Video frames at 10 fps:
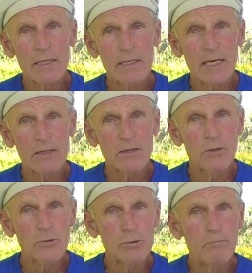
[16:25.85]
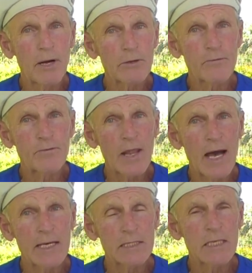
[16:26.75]
get those
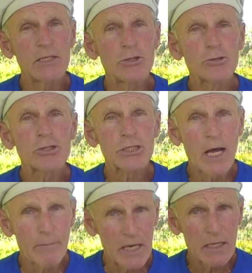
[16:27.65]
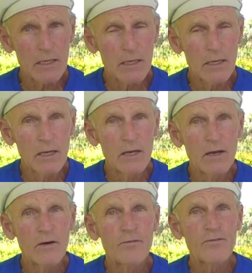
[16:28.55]
butterflies in your stomach
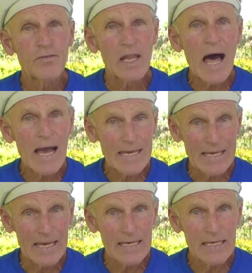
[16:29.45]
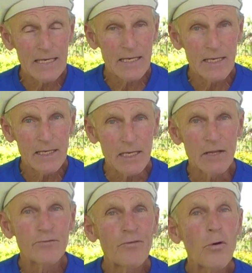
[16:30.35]
flying
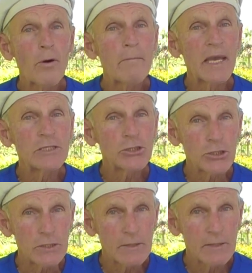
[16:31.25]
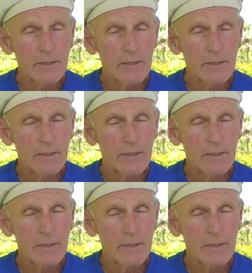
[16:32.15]
in formation.